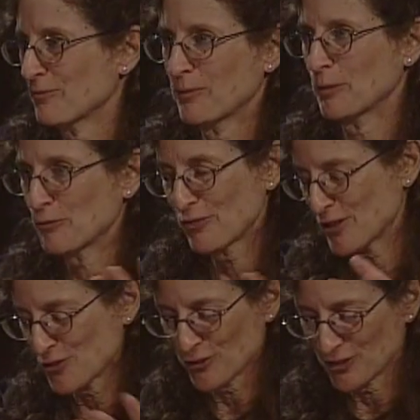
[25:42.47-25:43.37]

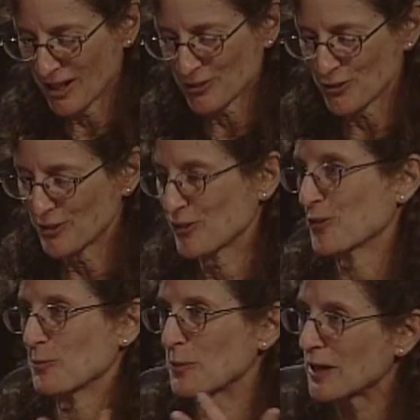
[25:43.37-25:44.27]
professional doctor under your
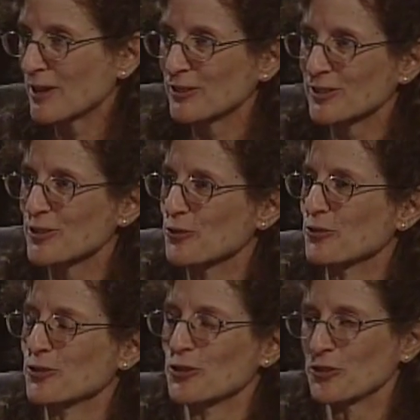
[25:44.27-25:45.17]
belt,
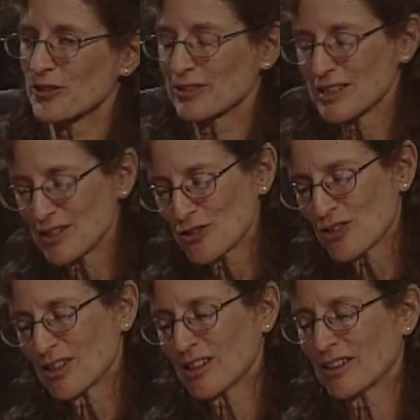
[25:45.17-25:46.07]
you're
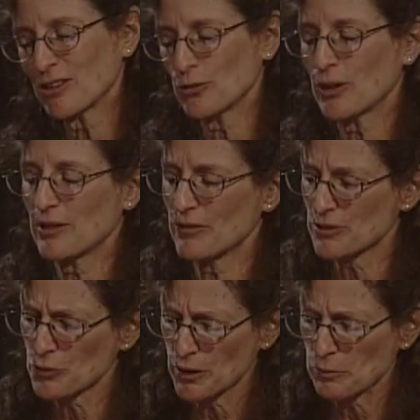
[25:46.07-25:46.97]
teaching, you have this
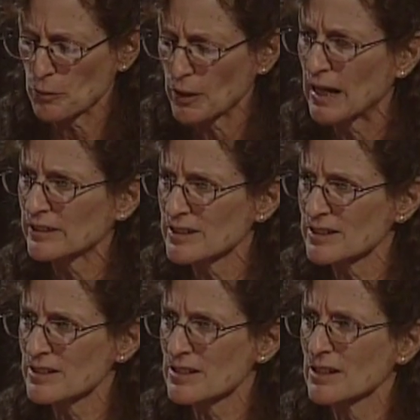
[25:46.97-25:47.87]
great
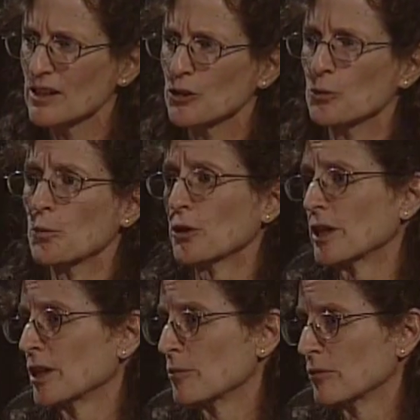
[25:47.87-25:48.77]
practice, you're
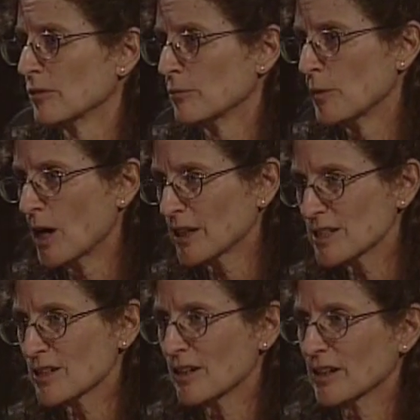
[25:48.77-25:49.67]
working in
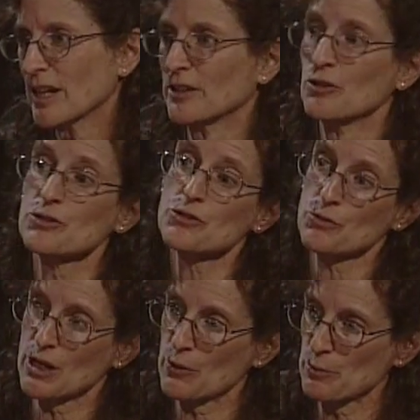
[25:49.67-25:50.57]
Pawcatuck and also
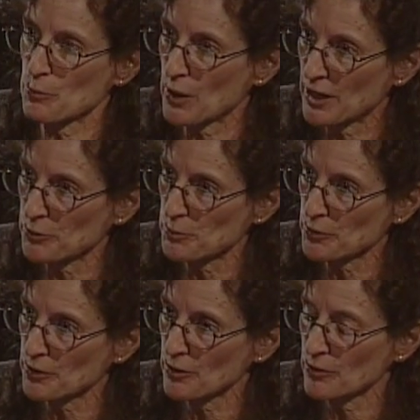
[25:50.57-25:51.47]
now in
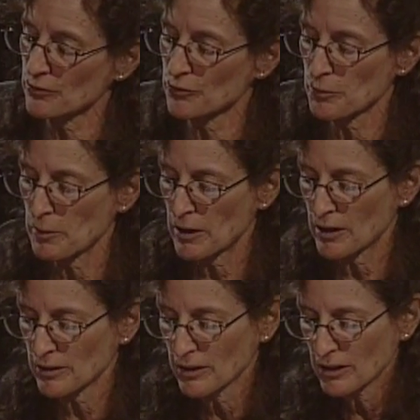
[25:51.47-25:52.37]
Brattleboro,
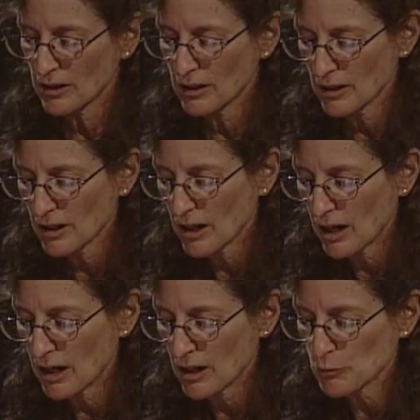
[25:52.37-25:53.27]
Vermont,
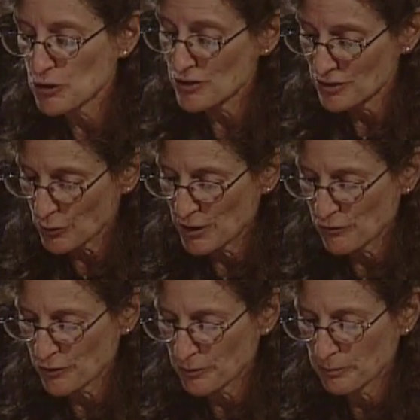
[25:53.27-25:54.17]
which is great
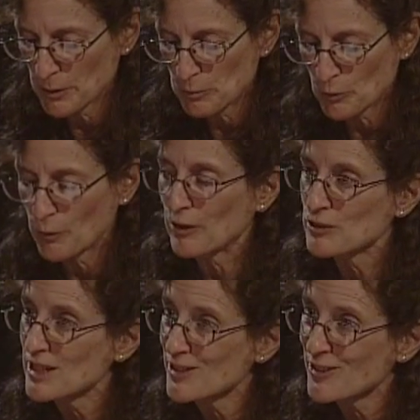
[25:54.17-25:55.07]
for people around
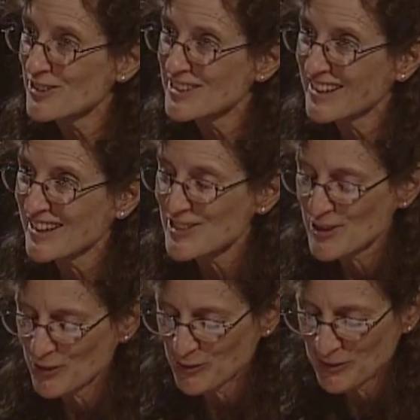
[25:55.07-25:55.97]
here to get to
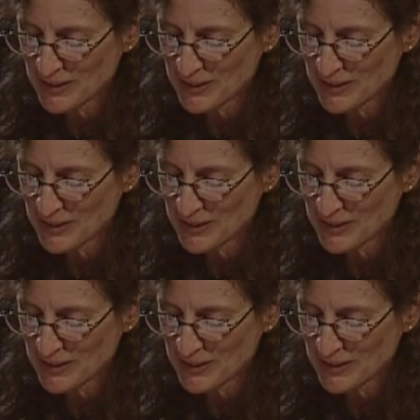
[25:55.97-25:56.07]
you.